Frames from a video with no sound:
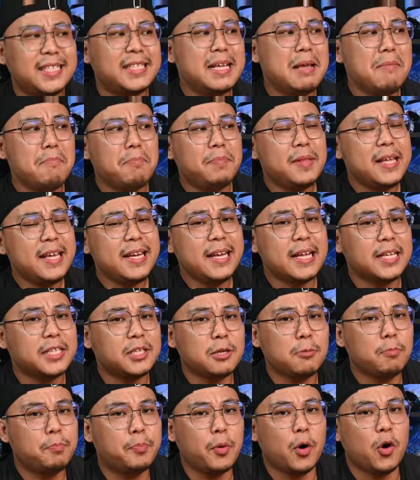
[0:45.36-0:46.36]
simply
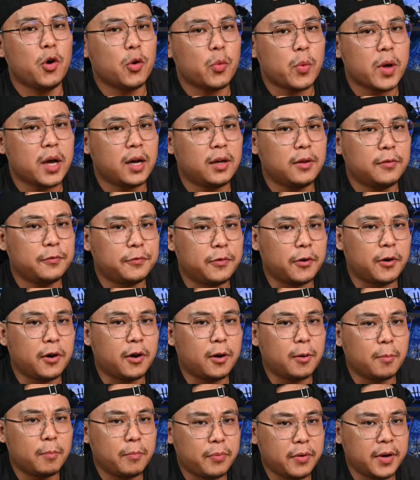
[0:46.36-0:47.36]
doesn't bode well
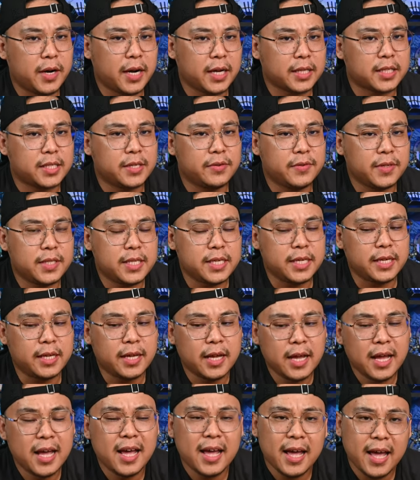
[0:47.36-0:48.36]
for
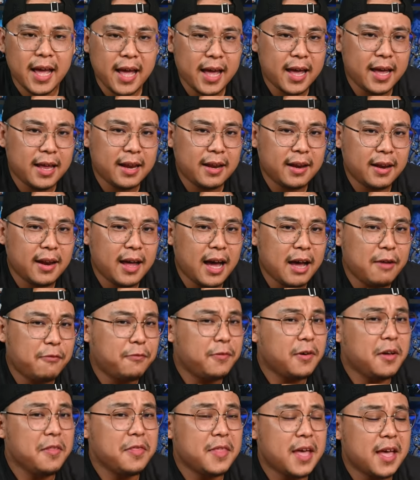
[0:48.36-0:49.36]
productivity, and I
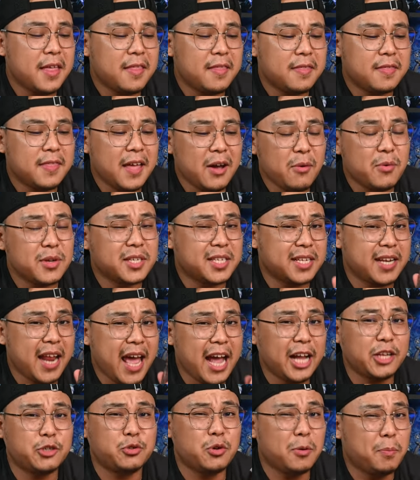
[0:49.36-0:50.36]
felt that that was an
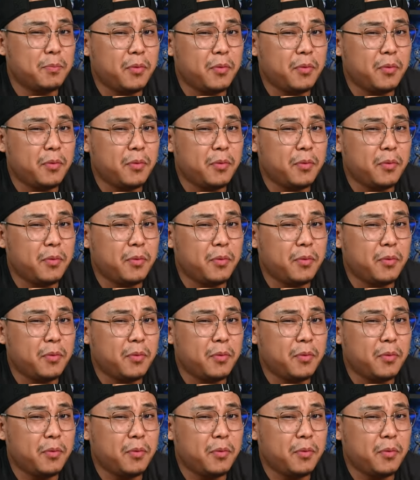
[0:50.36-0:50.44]
actual